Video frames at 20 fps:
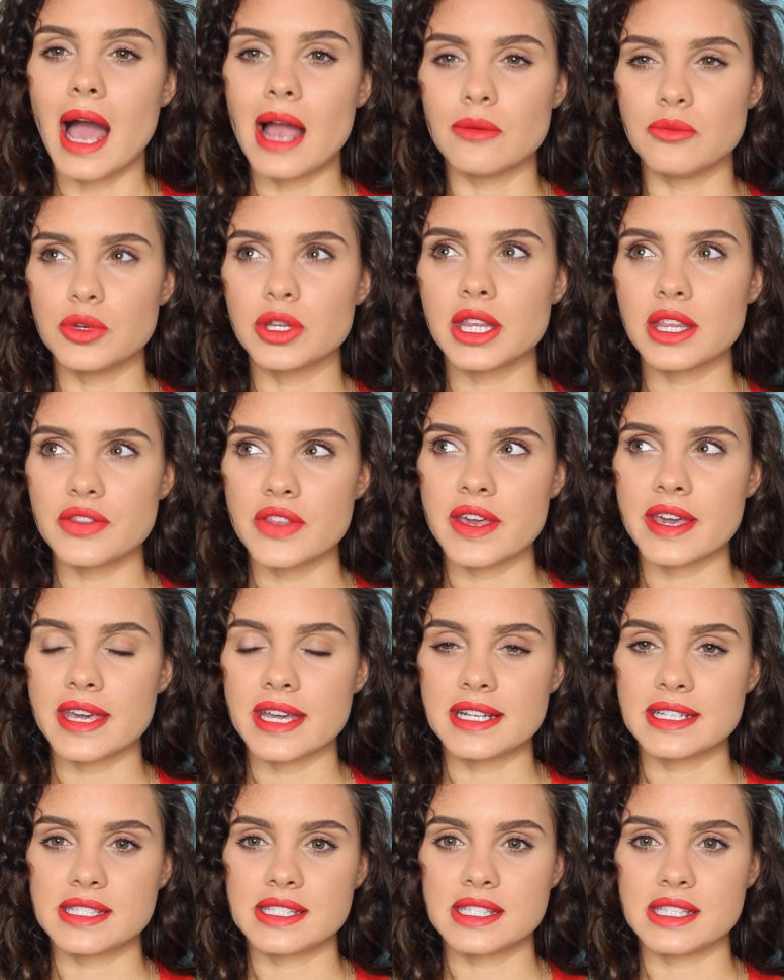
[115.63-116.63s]
I really think
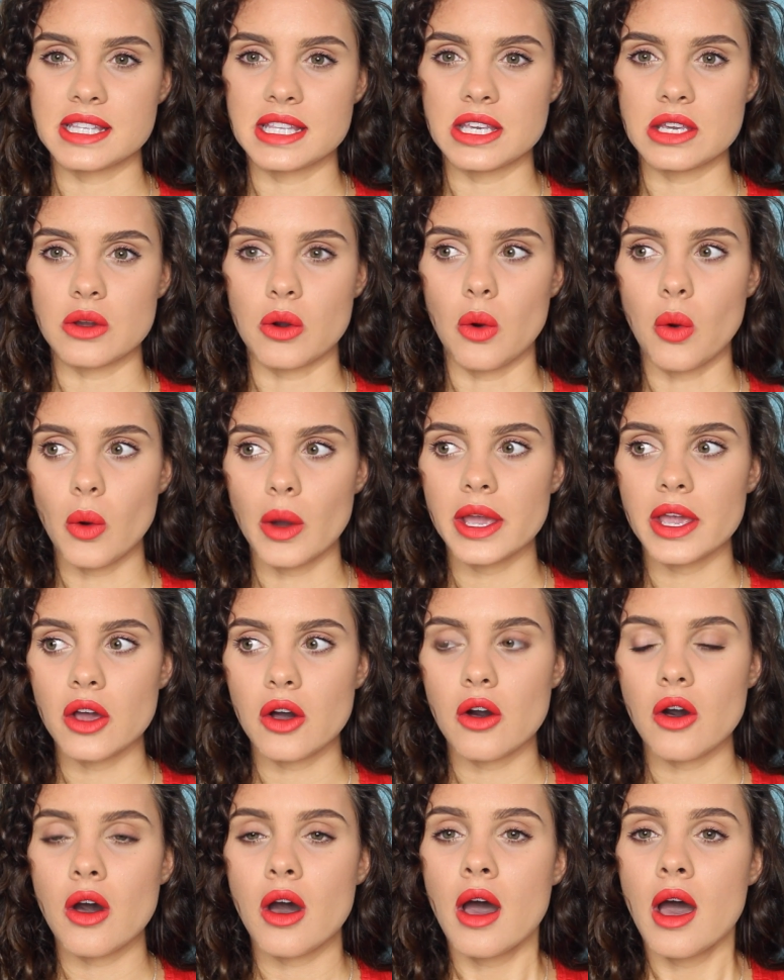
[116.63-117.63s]
it's the
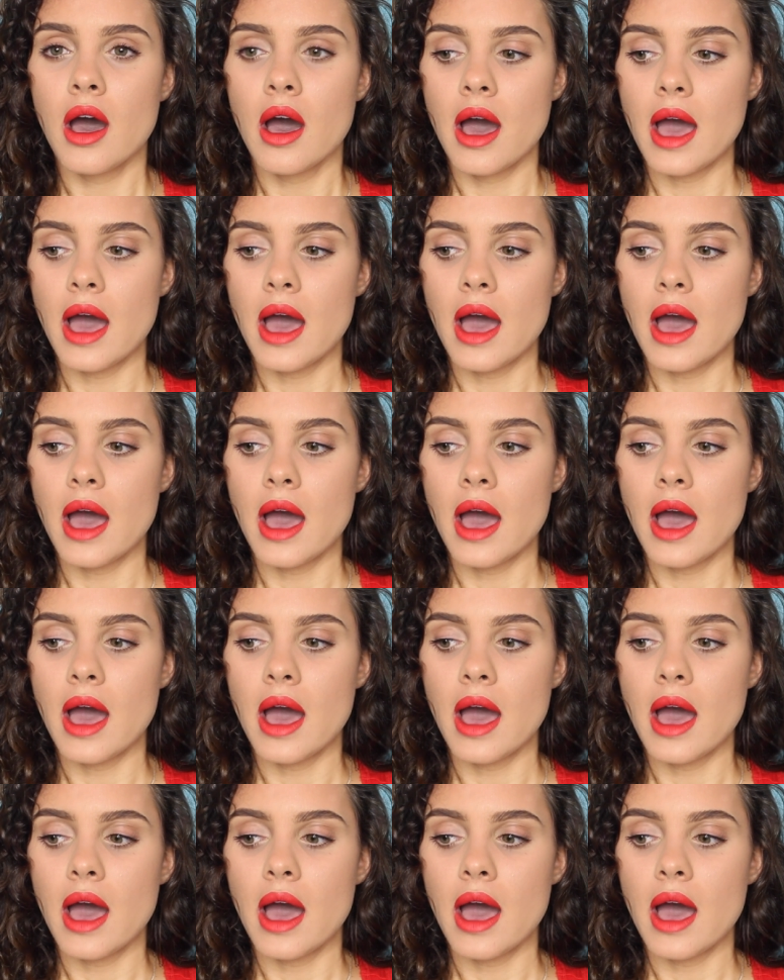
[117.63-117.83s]
oil